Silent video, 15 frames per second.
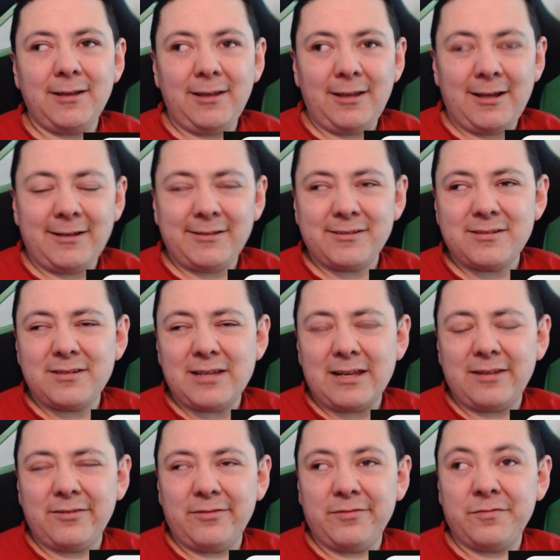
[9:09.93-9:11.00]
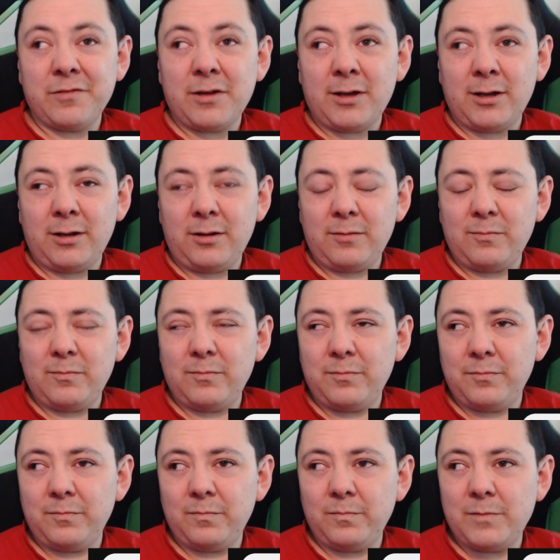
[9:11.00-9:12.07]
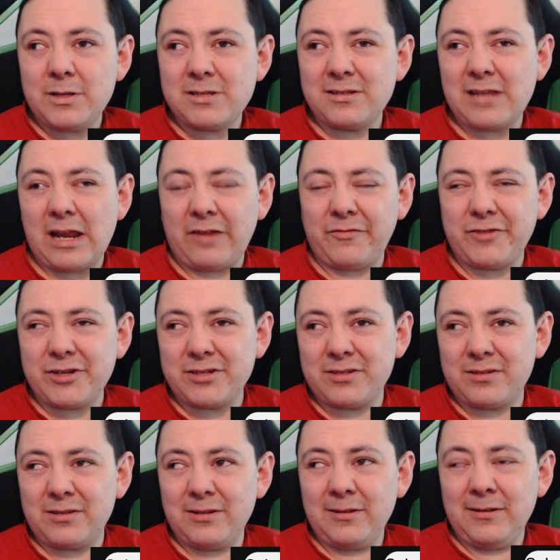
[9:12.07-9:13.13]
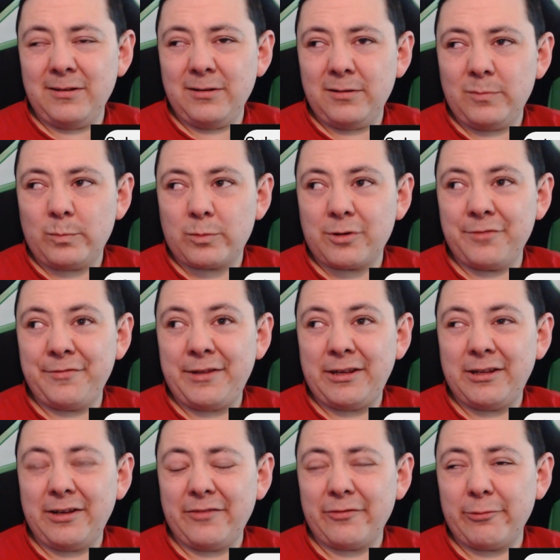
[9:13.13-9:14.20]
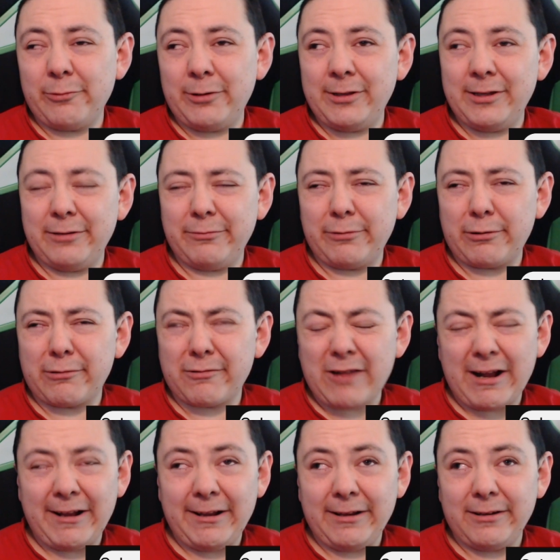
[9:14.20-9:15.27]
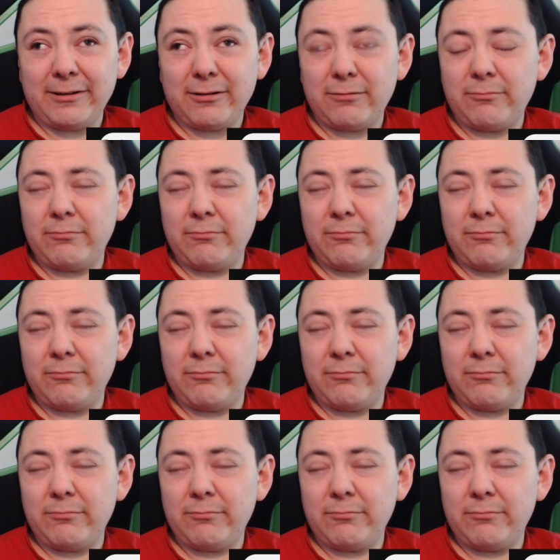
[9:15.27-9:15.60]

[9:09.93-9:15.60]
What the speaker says: instead of just proving to everyone that we're right,